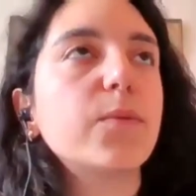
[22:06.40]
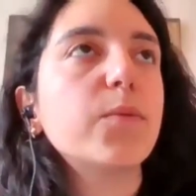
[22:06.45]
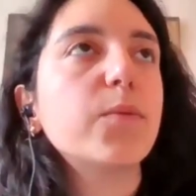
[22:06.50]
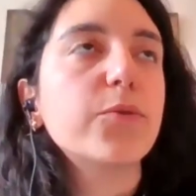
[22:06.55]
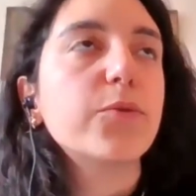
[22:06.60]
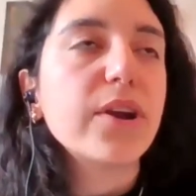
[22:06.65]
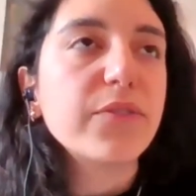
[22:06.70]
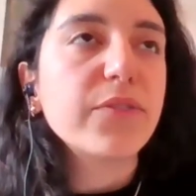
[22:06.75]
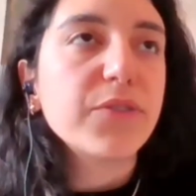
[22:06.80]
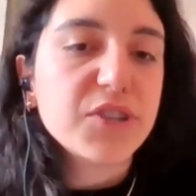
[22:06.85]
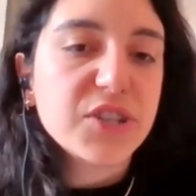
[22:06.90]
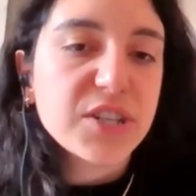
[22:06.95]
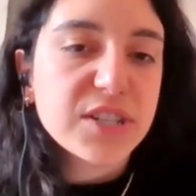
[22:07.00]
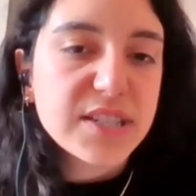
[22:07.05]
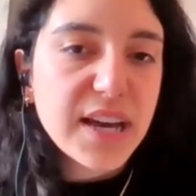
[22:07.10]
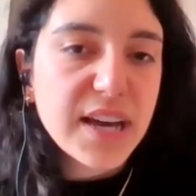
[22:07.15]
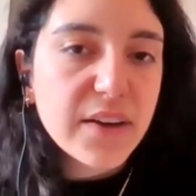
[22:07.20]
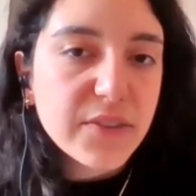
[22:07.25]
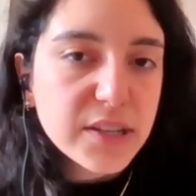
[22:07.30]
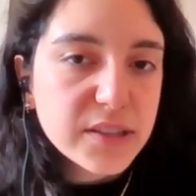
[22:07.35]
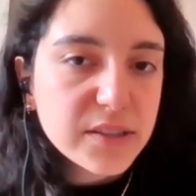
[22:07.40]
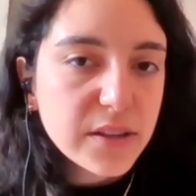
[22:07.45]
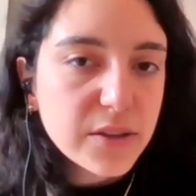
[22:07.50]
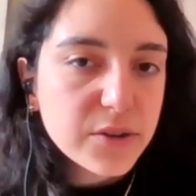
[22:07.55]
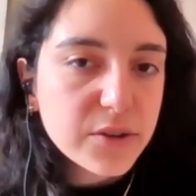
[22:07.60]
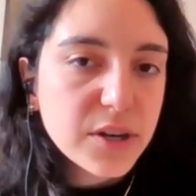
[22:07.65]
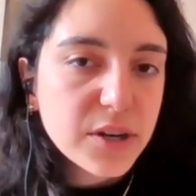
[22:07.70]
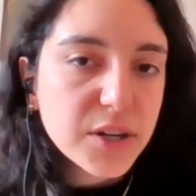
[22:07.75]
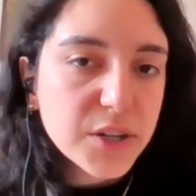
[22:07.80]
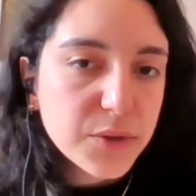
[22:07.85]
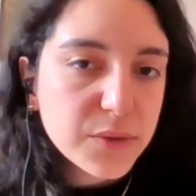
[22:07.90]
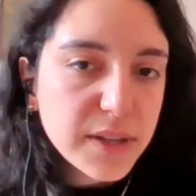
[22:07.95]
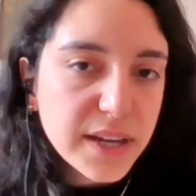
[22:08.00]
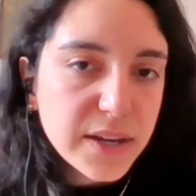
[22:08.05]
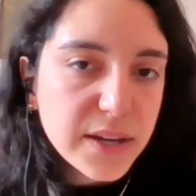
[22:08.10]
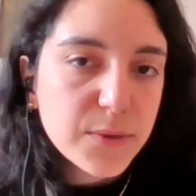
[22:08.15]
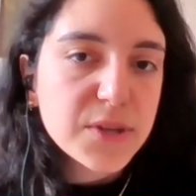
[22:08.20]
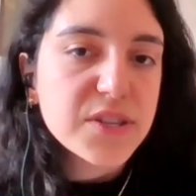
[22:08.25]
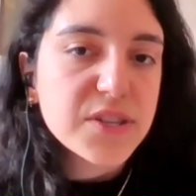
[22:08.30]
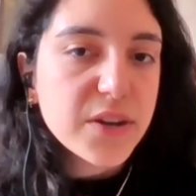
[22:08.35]
refugees having to learn a new
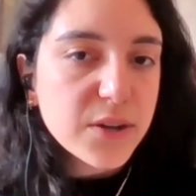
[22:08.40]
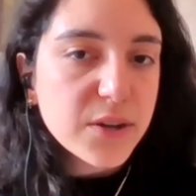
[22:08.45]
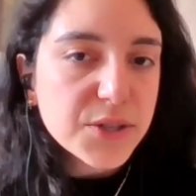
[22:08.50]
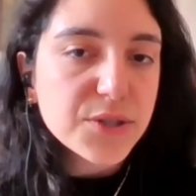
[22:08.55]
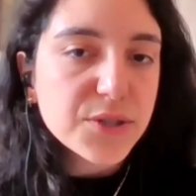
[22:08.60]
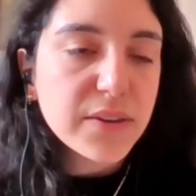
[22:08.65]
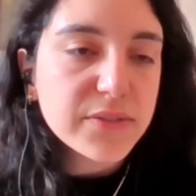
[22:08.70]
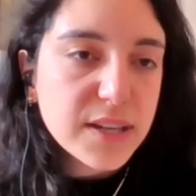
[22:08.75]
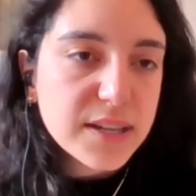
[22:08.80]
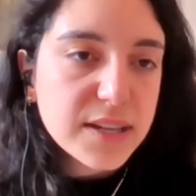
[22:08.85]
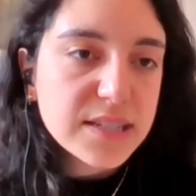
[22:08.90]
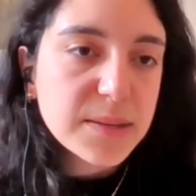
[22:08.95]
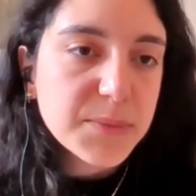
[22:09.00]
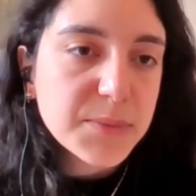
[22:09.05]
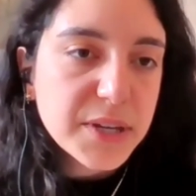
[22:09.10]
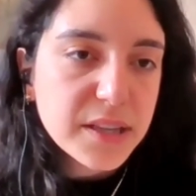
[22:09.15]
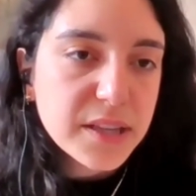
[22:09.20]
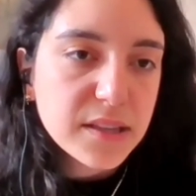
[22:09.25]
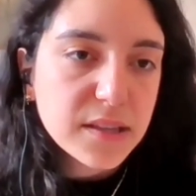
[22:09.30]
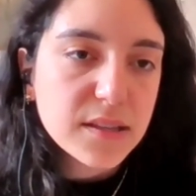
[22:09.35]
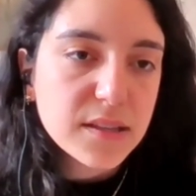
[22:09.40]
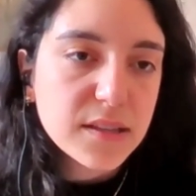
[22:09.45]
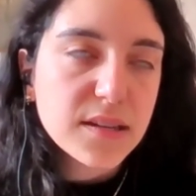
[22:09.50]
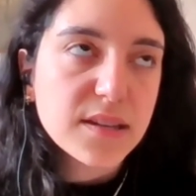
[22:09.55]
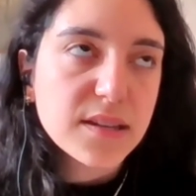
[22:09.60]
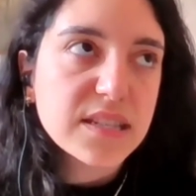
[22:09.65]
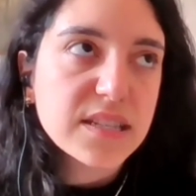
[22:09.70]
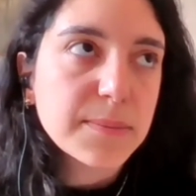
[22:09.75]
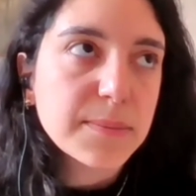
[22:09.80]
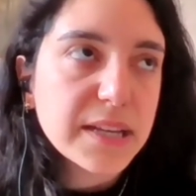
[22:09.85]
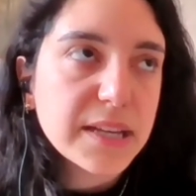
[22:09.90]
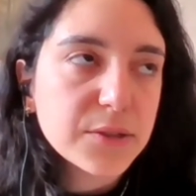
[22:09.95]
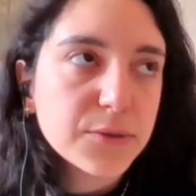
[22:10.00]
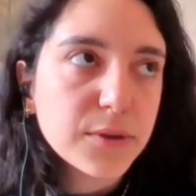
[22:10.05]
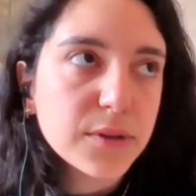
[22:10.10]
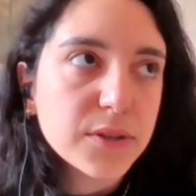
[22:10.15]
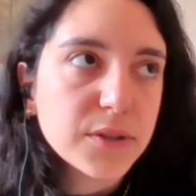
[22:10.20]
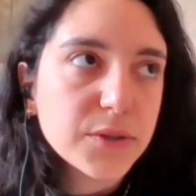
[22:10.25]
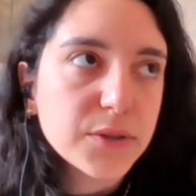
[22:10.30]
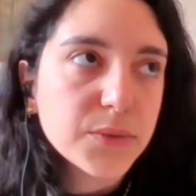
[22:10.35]
language, they also have to assimilate to
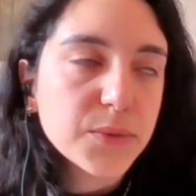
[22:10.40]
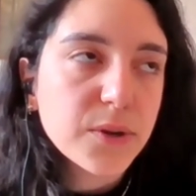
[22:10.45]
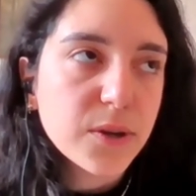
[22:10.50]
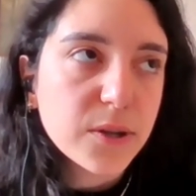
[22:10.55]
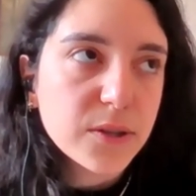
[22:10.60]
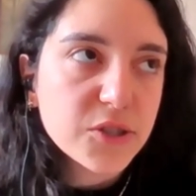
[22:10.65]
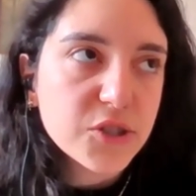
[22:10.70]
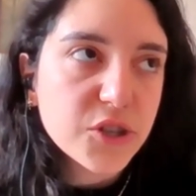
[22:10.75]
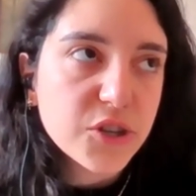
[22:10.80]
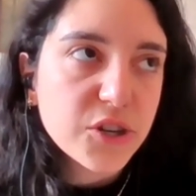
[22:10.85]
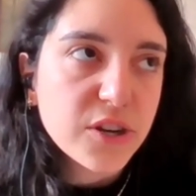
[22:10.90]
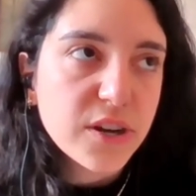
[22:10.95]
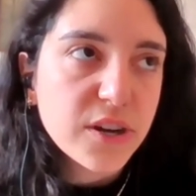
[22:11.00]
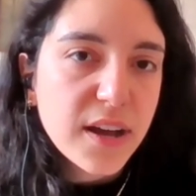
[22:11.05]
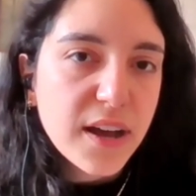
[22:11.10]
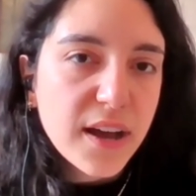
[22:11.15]
a new culture.